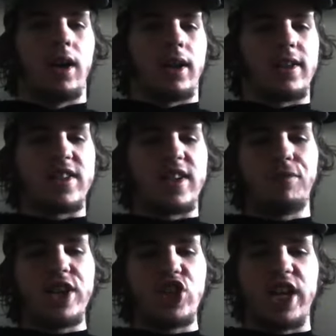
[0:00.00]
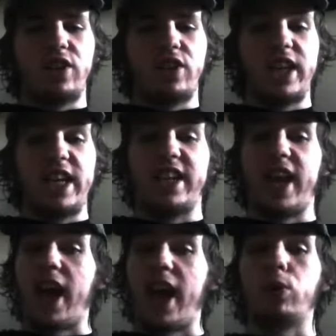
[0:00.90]
The Sci-Fi Channel in
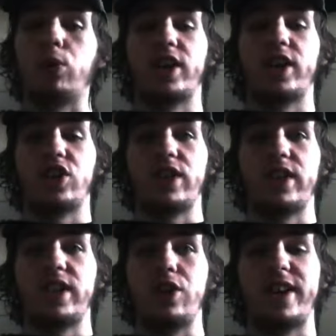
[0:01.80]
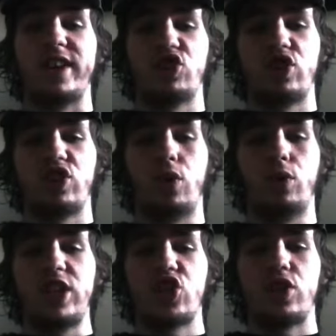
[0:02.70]
our country, the US,
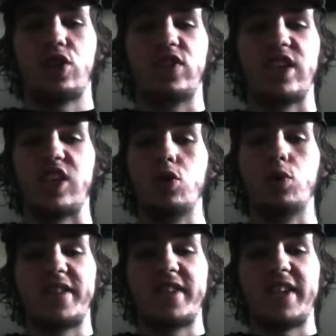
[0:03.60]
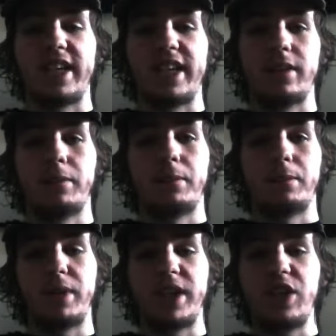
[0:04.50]
only shows the US ending,
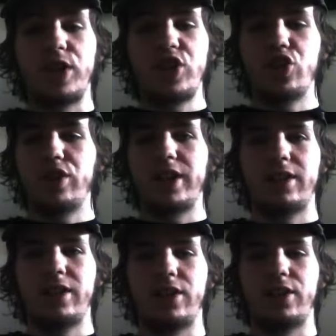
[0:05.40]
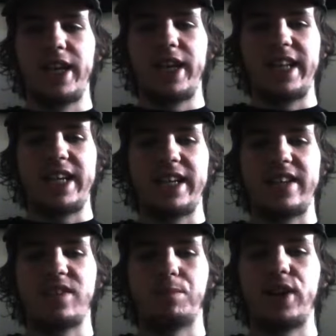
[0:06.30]
but the original ending
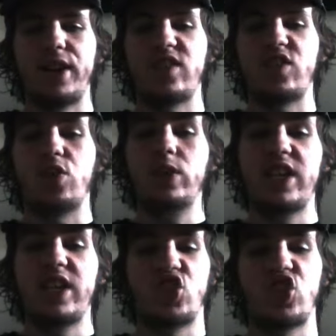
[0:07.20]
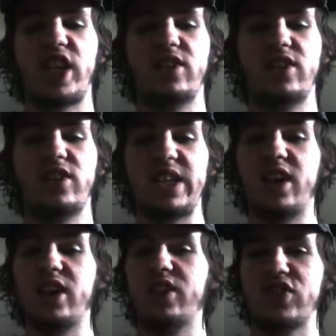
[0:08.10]
is broadcast only in channels in
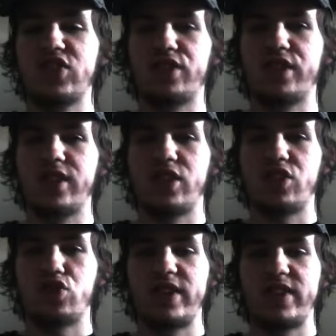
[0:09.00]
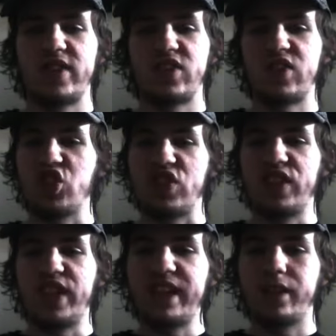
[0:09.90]
other certain countries, such as
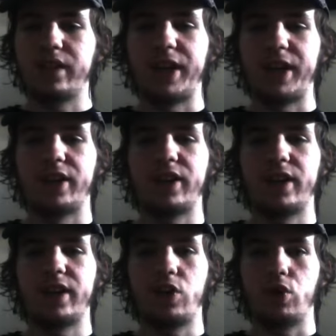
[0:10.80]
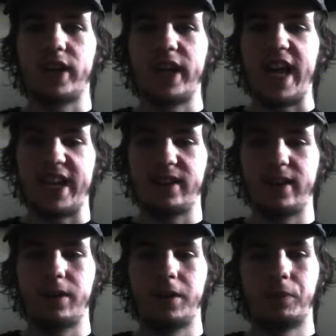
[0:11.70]
Latin America or
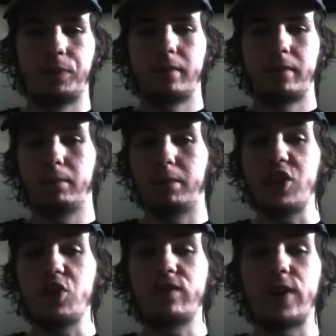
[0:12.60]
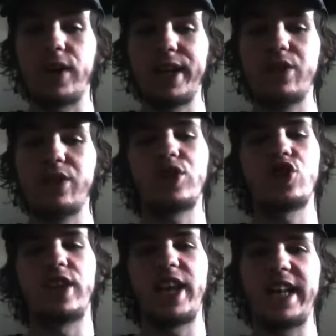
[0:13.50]
Canada. But you can find the
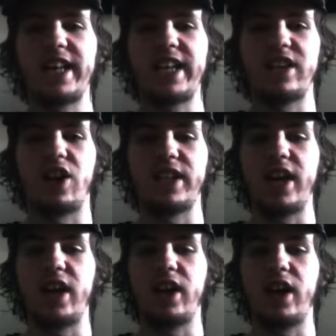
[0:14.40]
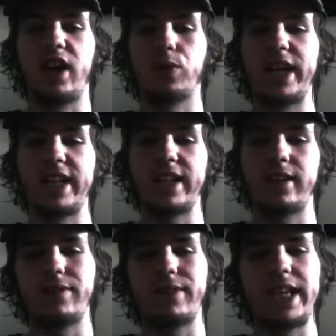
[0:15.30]
original ending on the unrated
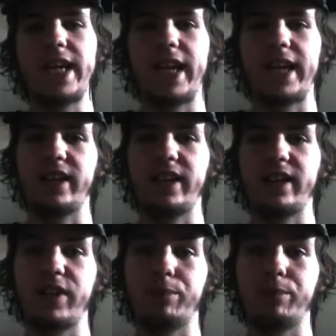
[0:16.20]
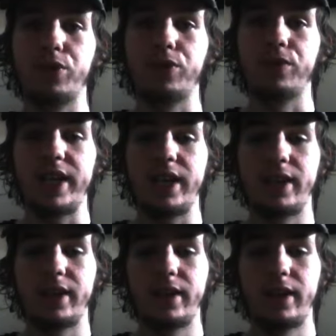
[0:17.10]
DVD ending of the movie.
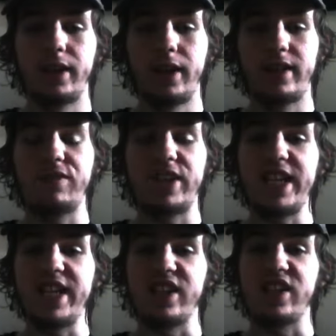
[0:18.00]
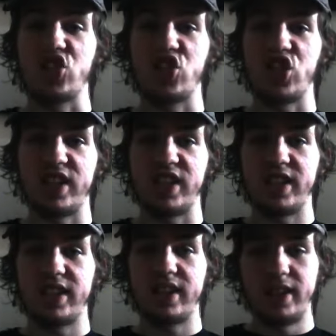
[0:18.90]
Uh, DVD edition,